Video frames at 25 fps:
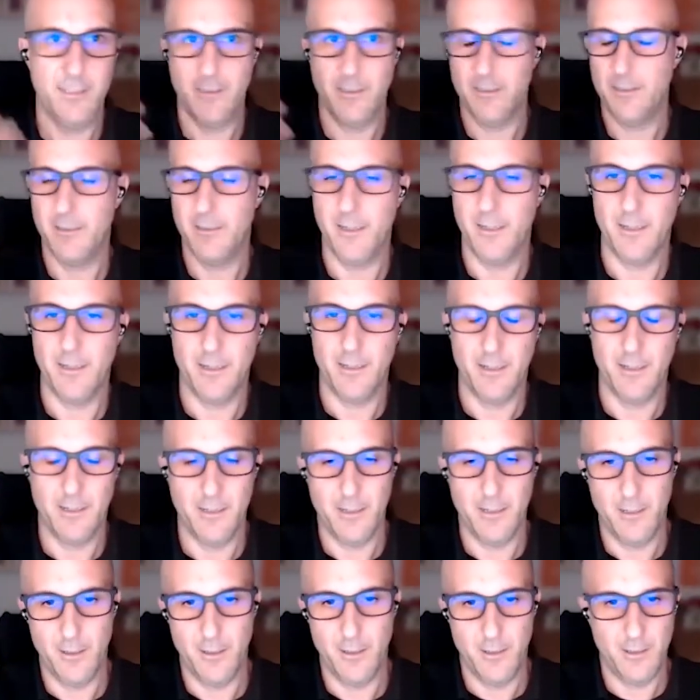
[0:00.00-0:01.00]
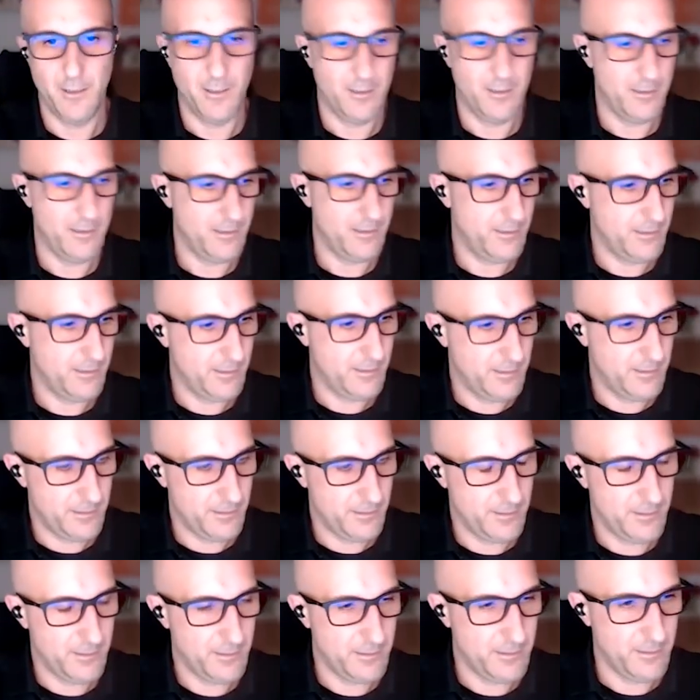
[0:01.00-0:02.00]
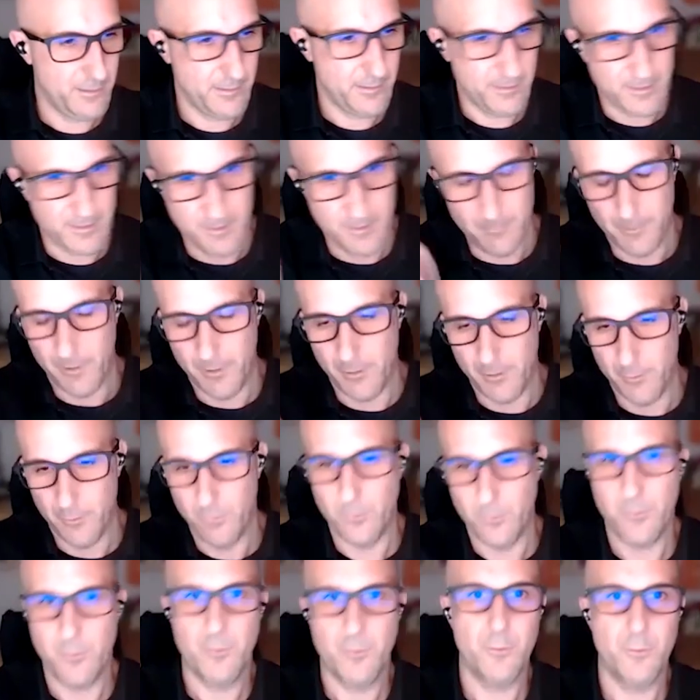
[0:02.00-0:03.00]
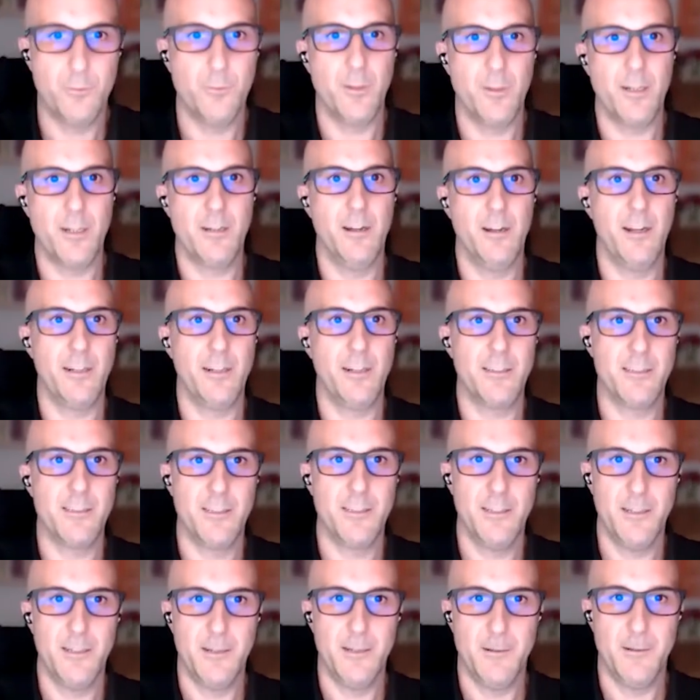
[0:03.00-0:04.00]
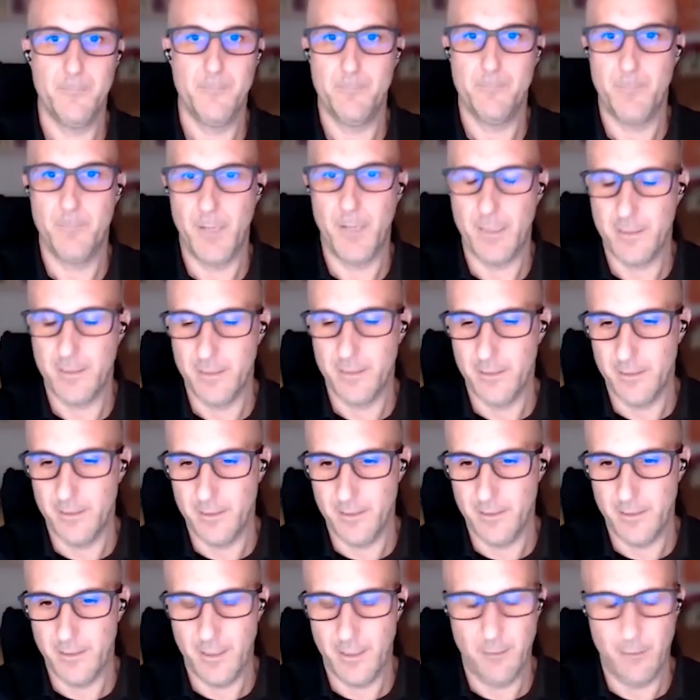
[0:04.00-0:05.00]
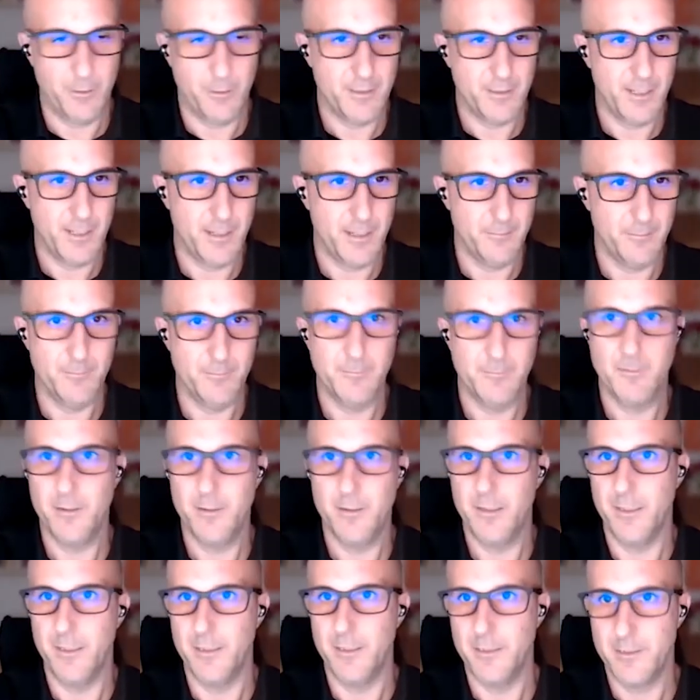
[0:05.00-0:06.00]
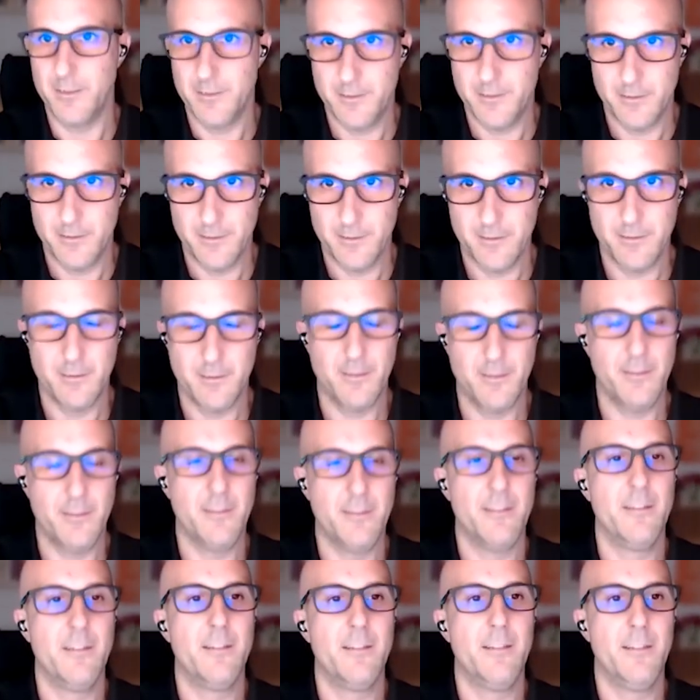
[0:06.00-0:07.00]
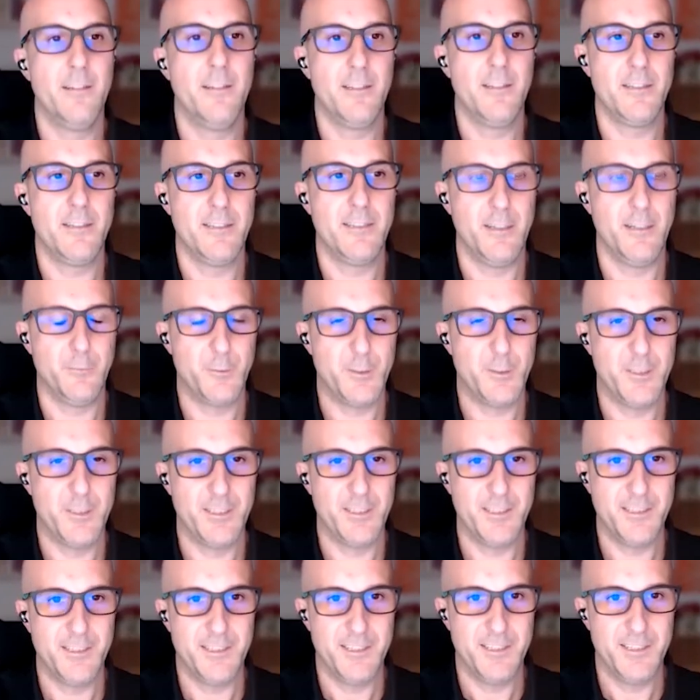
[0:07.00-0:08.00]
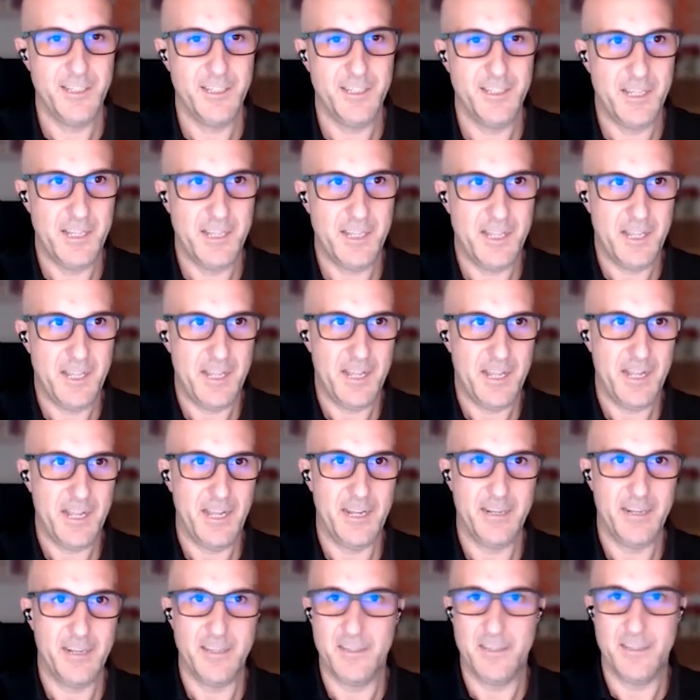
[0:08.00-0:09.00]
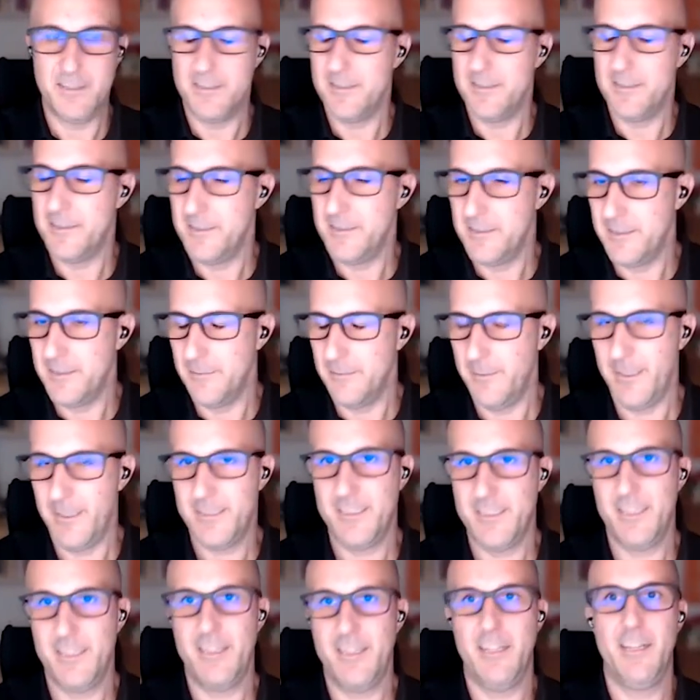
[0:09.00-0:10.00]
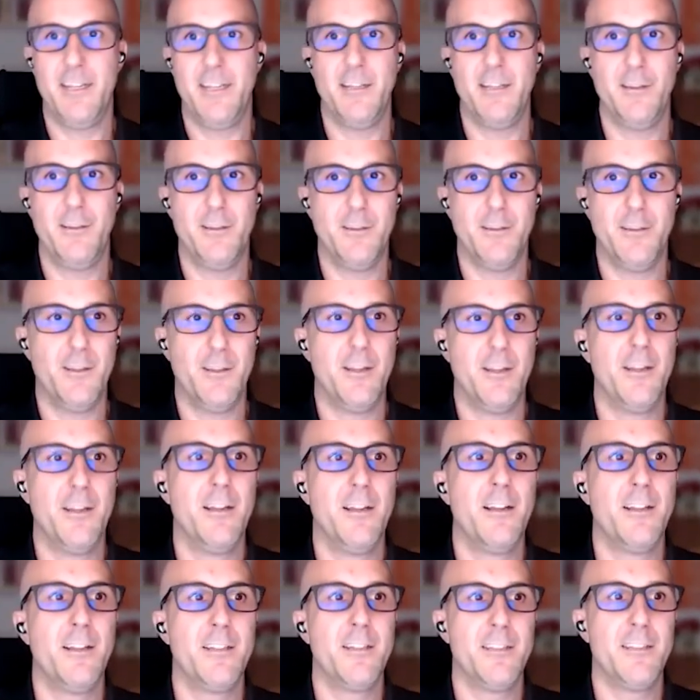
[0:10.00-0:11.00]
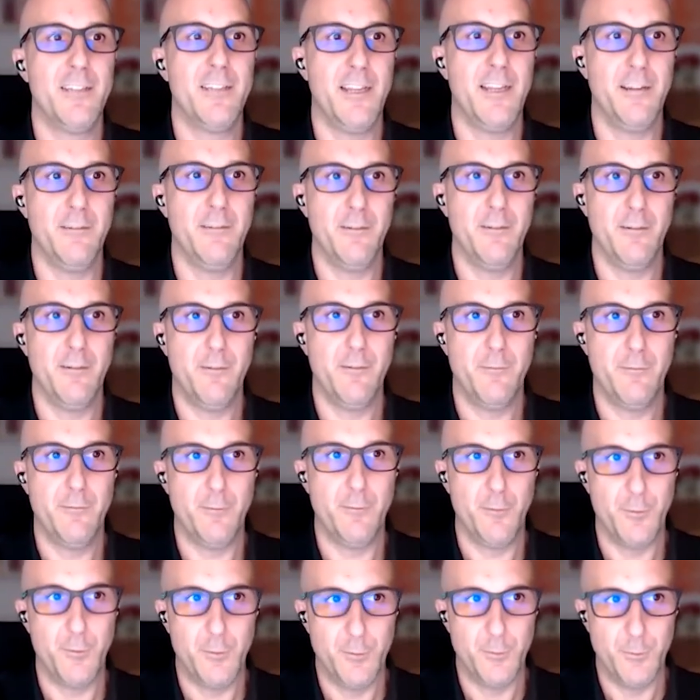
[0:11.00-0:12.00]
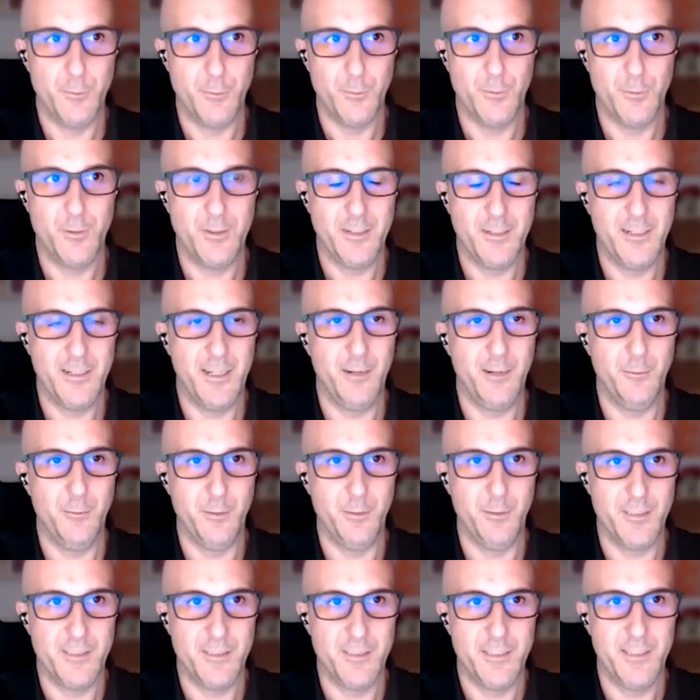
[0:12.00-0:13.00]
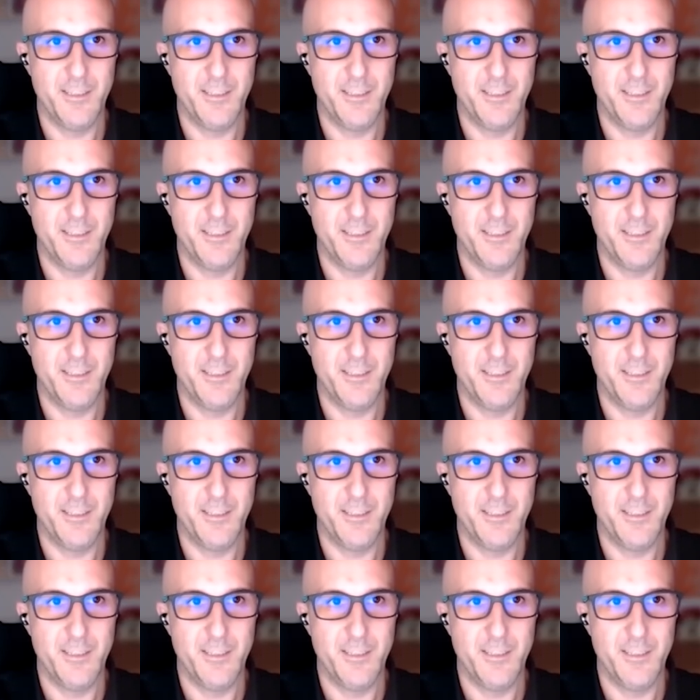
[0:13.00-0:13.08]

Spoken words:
take a deeper look to the cards, but our time is exhausted. And the best that I can say for you now is,